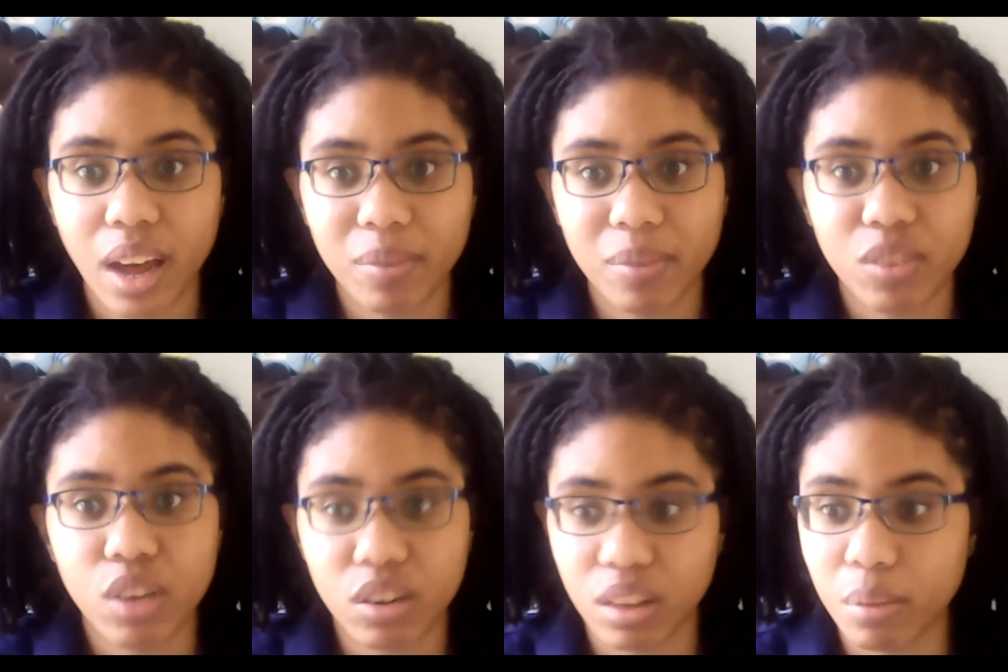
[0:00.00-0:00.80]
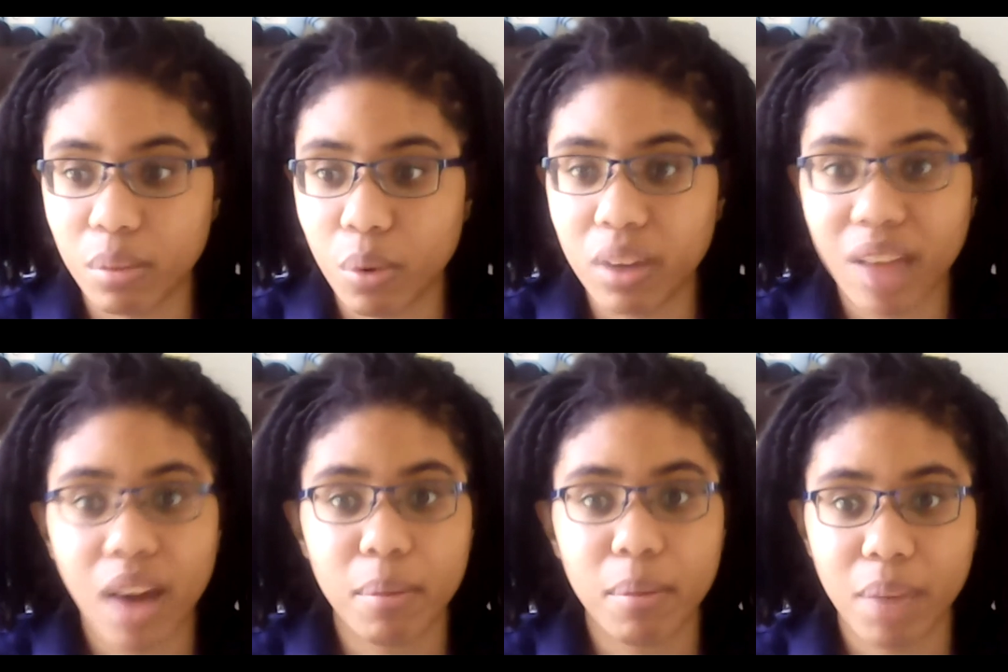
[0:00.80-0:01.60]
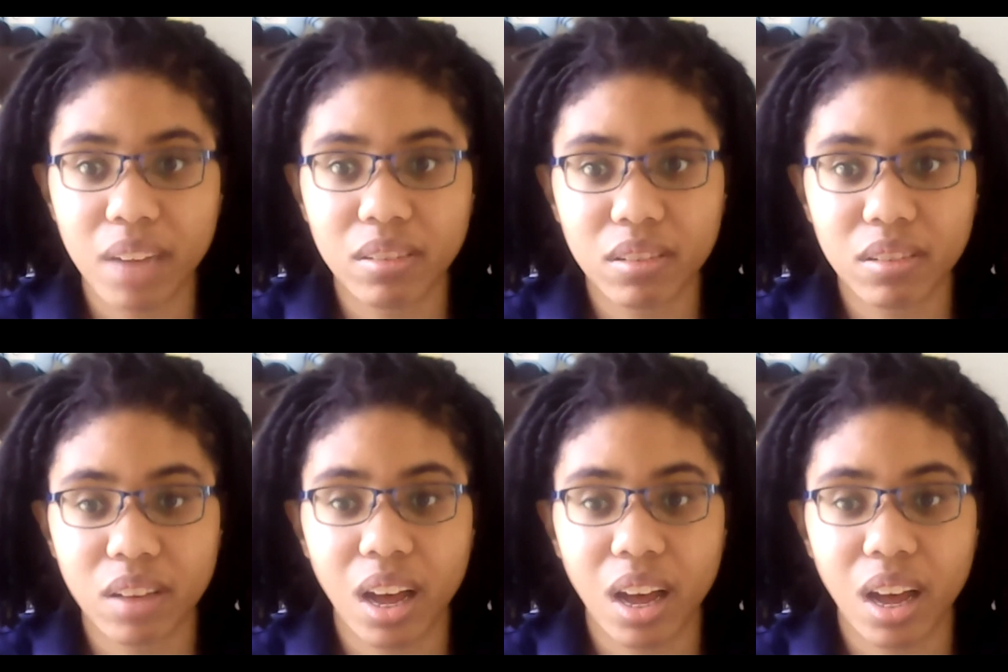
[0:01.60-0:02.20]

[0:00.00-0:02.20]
teaching the boys how to best,